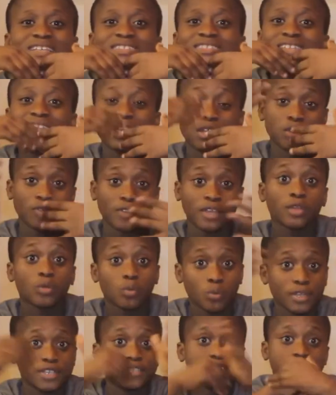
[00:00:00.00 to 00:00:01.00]
it's kind of
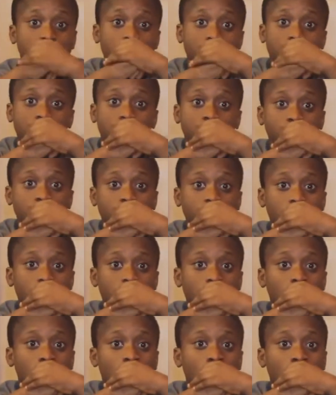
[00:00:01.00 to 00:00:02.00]
like a waste.
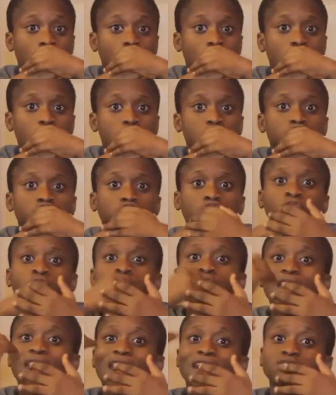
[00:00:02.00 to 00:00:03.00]
So
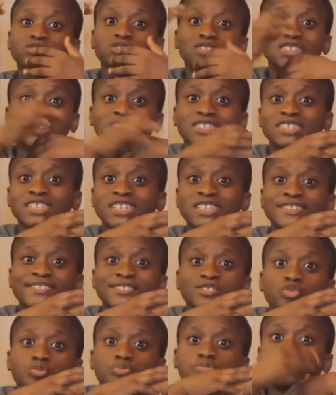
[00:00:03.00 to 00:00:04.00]
you actually
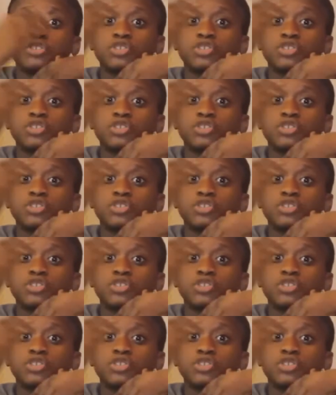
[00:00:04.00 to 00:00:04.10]
need to